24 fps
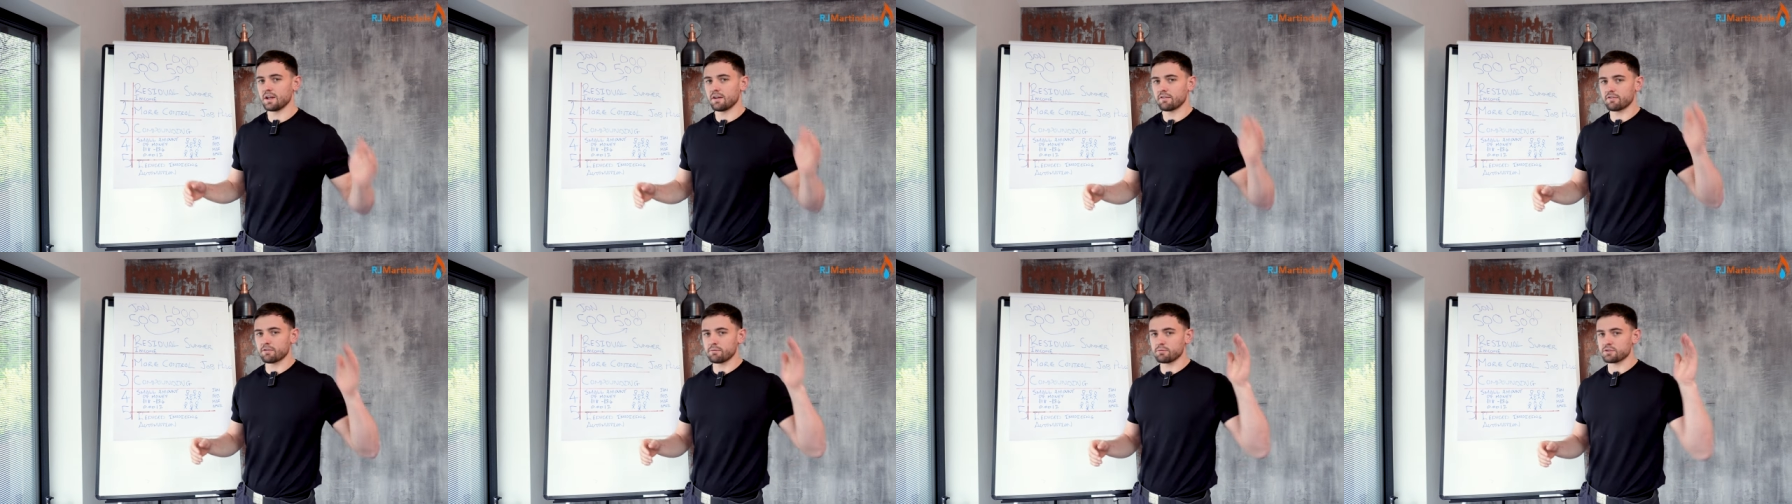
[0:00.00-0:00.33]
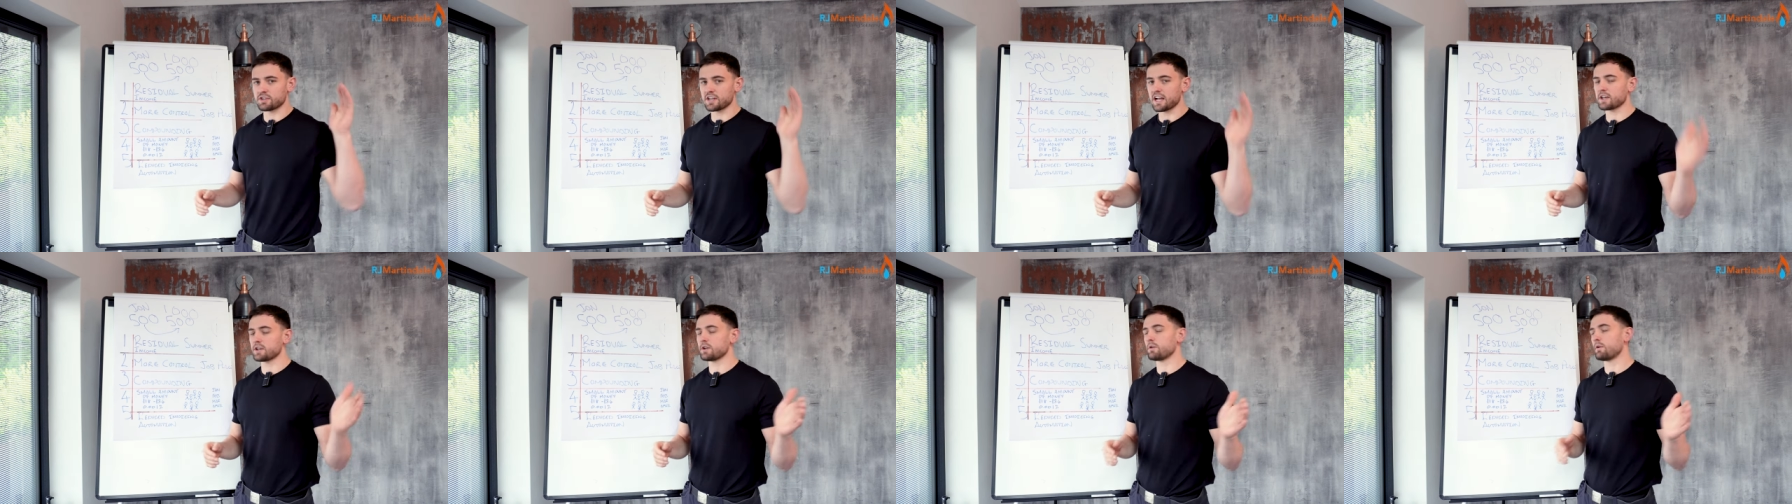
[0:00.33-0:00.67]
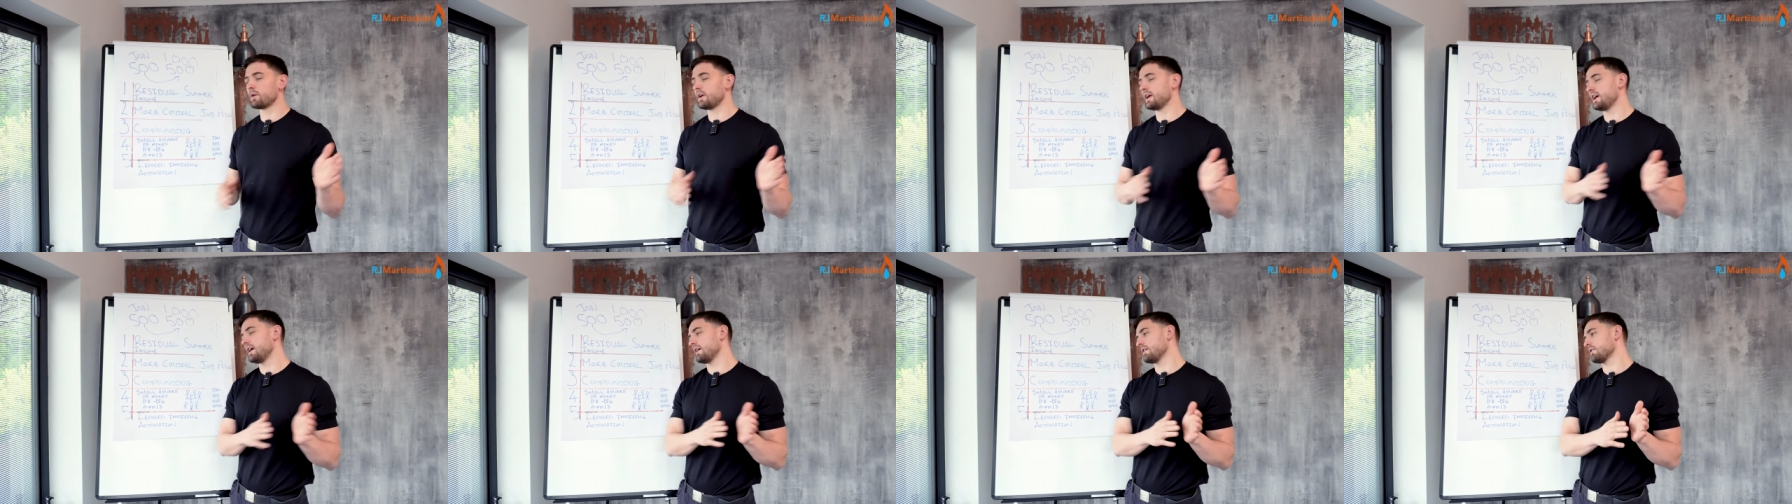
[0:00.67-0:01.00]
From
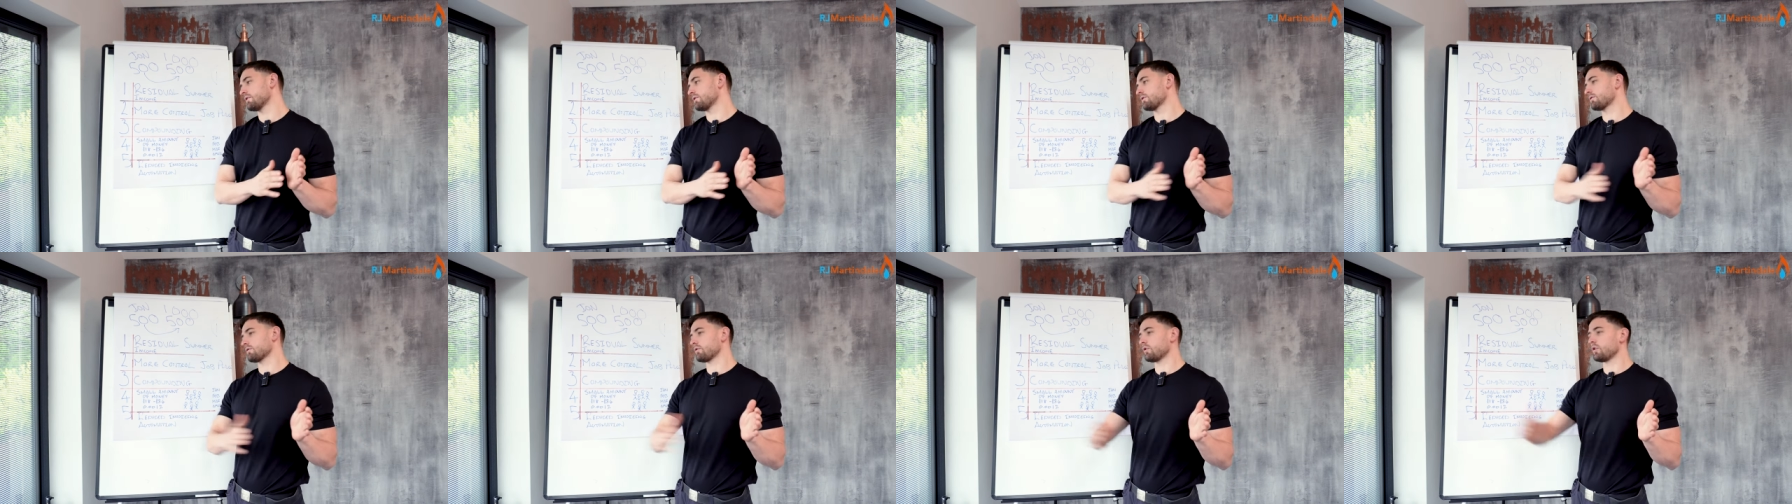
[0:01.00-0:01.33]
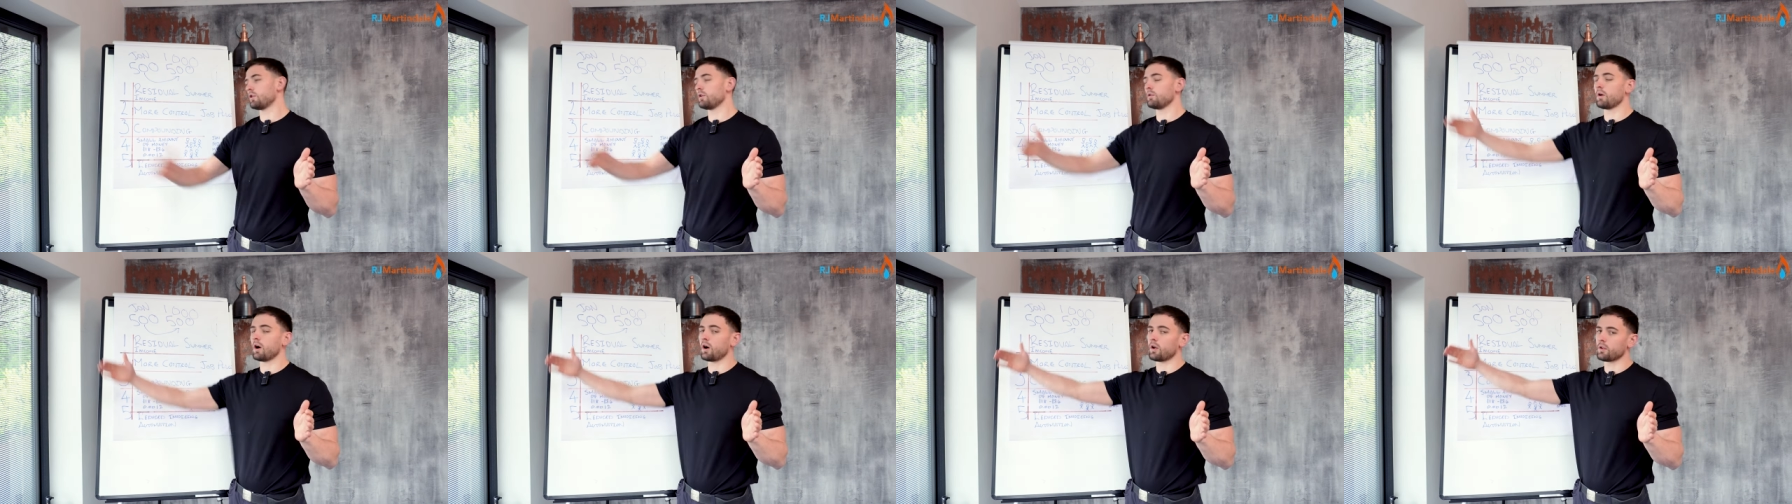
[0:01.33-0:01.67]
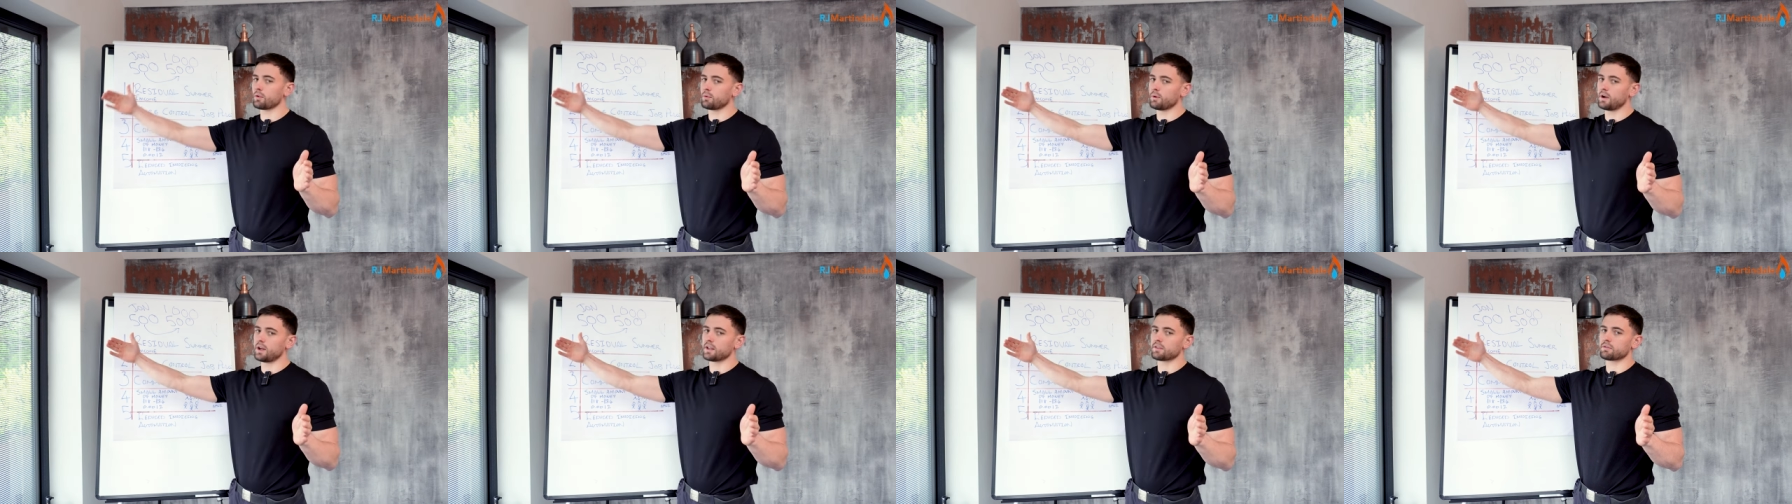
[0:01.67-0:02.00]
January through all
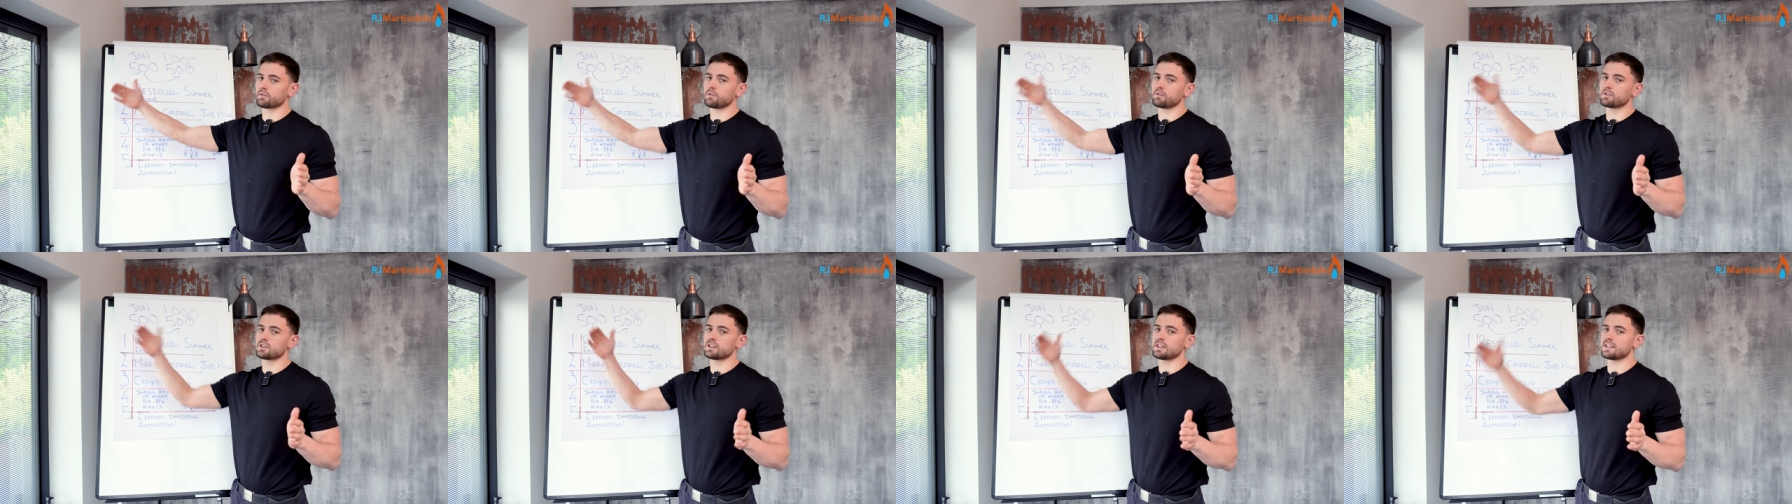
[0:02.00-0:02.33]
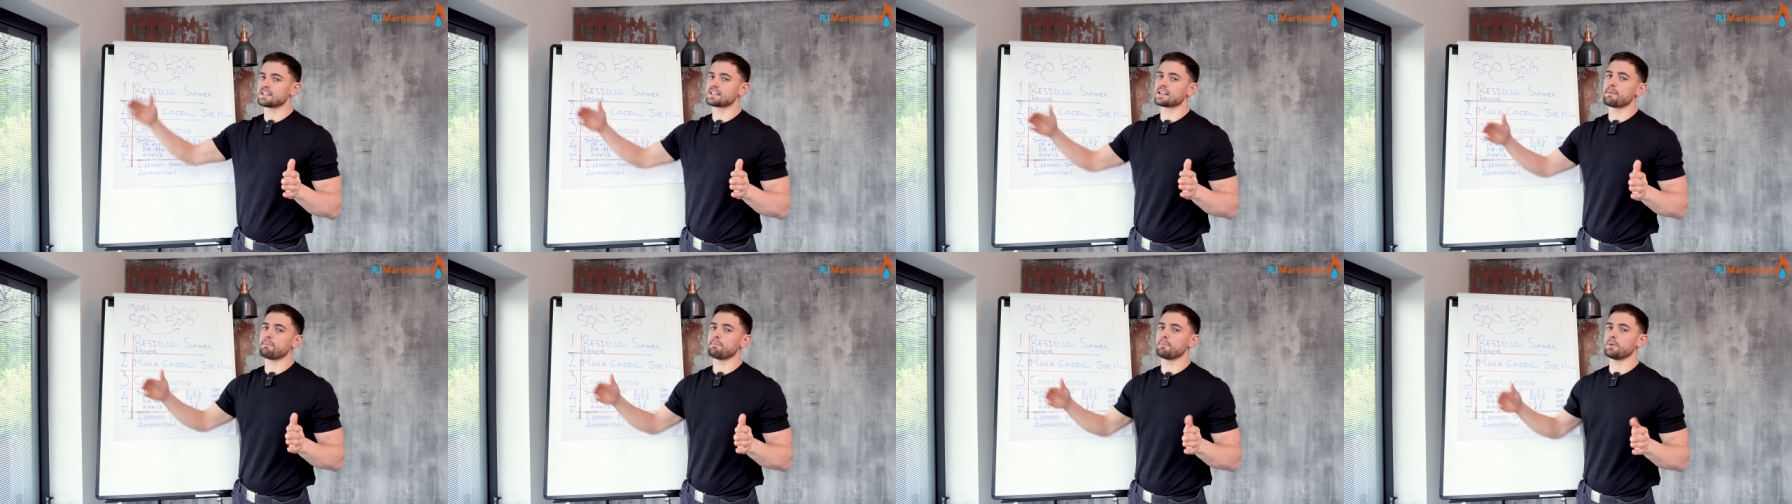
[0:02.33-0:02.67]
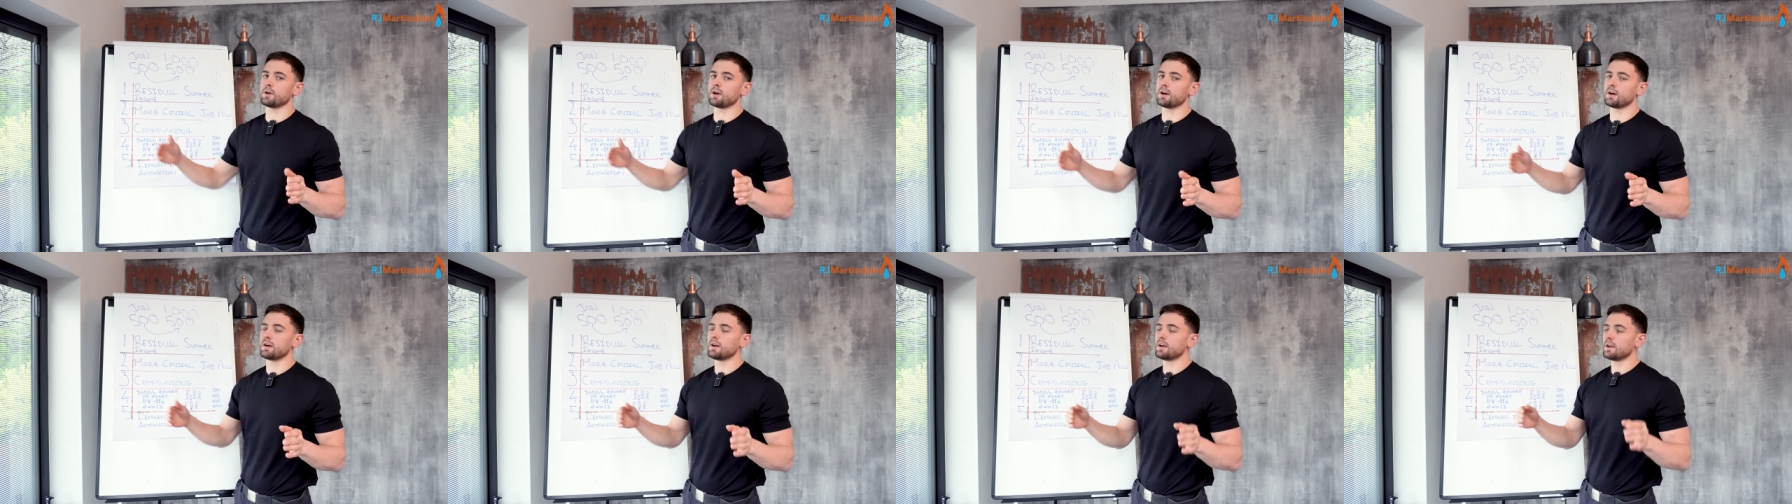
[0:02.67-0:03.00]
the way through to
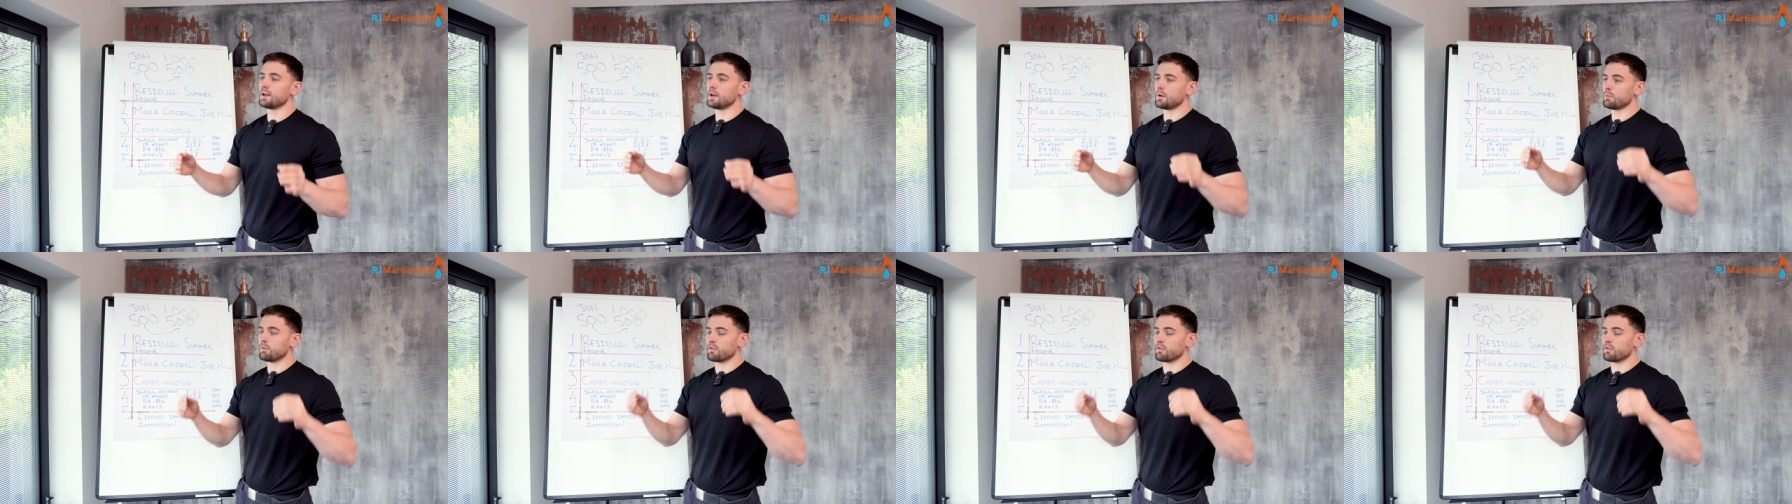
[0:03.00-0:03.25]
December,